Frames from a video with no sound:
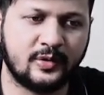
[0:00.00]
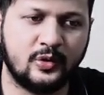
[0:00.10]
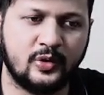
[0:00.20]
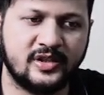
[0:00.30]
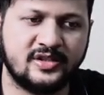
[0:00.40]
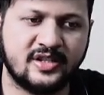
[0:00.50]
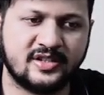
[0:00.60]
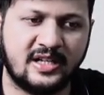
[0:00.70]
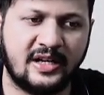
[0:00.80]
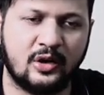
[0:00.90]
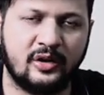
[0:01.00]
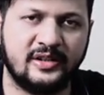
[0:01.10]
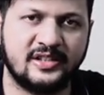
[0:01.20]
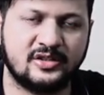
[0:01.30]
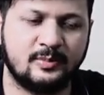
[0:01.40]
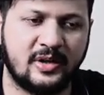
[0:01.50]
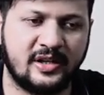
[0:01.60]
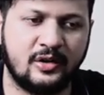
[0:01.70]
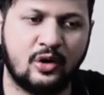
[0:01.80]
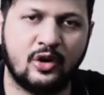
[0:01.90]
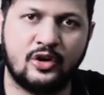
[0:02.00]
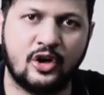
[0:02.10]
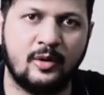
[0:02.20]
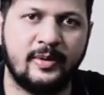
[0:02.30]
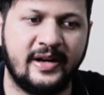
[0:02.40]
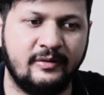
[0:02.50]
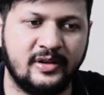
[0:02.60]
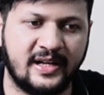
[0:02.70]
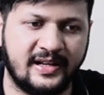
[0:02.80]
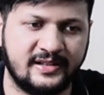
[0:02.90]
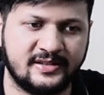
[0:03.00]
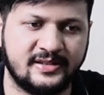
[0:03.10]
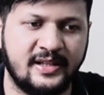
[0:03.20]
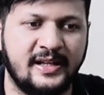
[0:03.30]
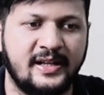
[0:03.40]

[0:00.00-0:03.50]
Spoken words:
to do is just click on this button on top, advertise.